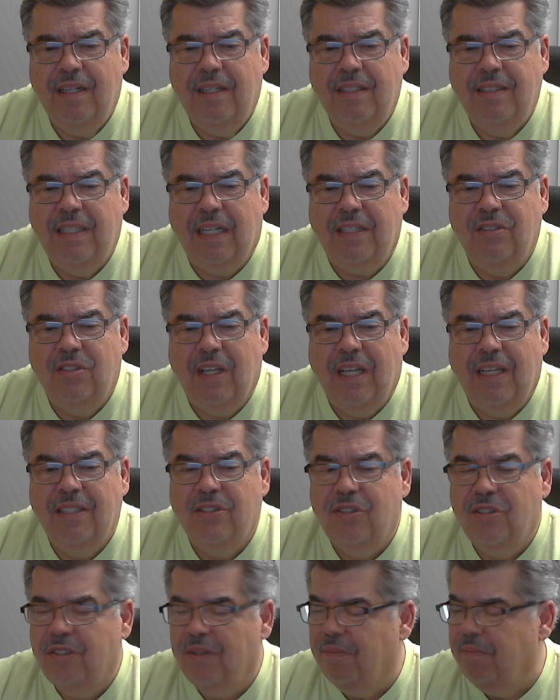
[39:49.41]
that
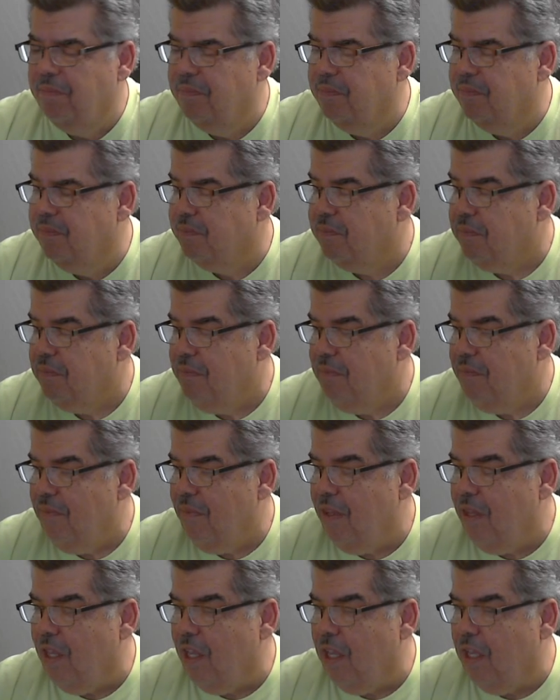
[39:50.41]
says
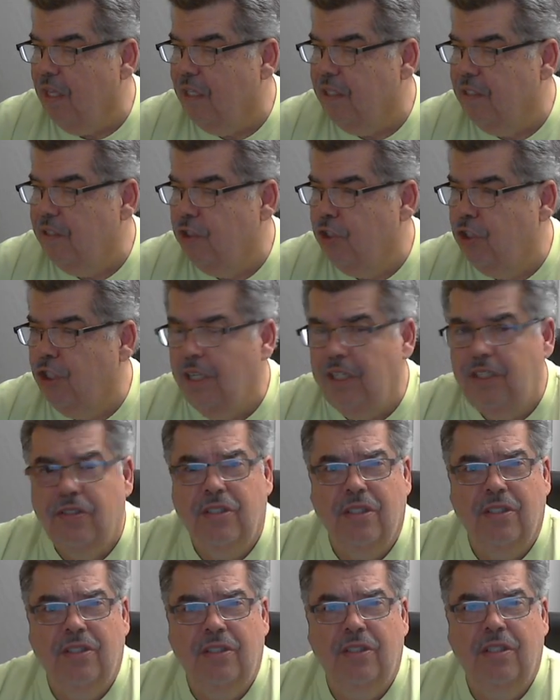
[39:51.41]

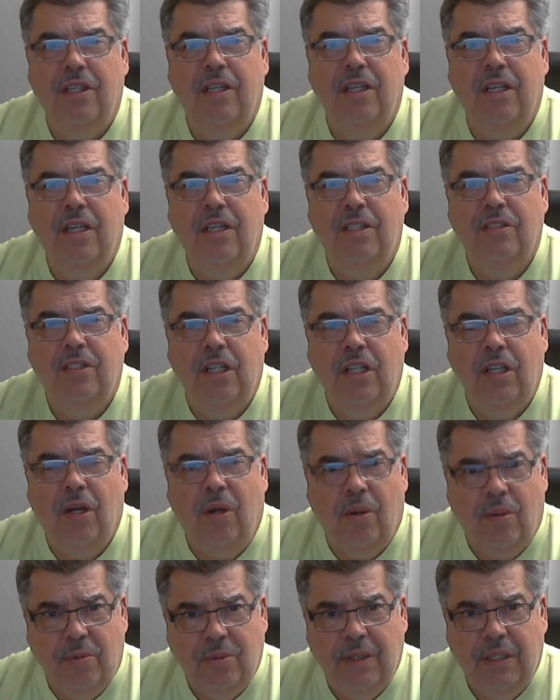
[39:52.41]
Jesus is the
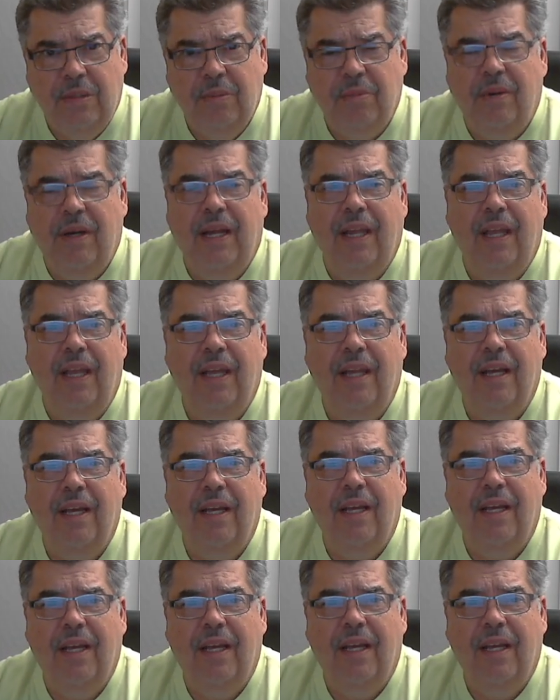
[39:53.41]
only way
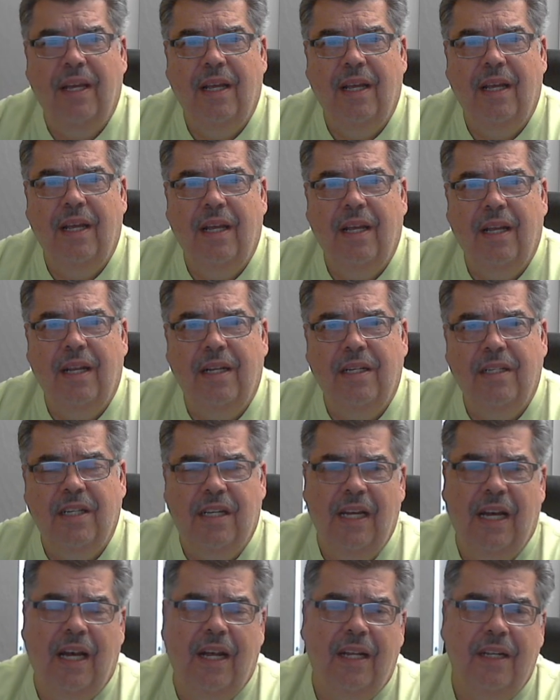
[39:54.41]
to God.